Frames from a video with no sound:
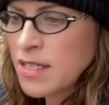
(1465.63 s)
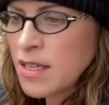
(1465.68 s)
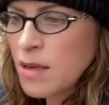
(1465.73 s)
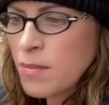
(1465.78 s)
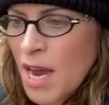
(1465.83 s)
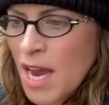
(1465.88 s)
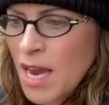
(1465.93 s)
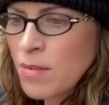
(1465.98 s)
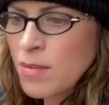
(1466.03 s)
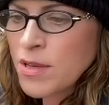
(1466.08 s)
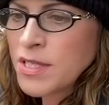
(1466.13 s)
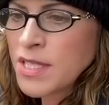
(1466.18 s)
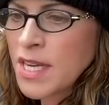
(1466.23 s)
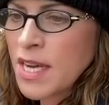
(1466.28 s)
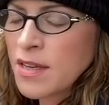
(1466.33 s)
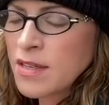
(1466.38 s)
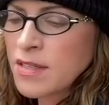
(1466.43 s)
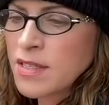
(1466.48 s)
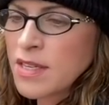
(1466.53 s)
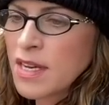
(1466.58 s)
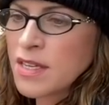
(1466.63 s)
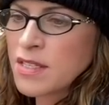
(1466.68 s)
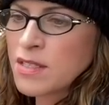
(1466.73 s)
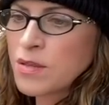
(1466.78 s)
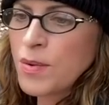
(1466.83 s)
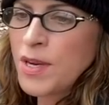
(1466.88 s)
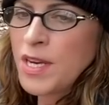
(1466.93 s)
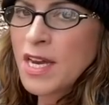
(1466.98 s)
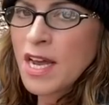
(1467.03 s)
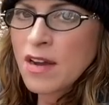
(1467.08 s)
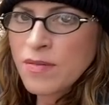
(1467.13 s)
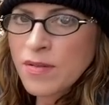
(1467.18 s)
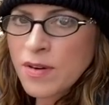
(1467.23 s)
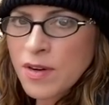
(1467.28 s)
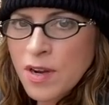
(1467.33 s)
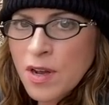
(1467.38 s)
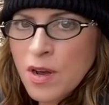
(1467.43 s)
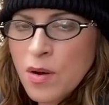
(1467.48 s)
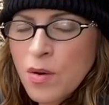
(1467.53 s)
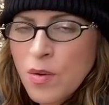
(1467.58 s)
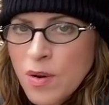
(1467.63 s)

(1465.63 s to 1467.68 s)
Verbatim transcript: the Bible tells us we never know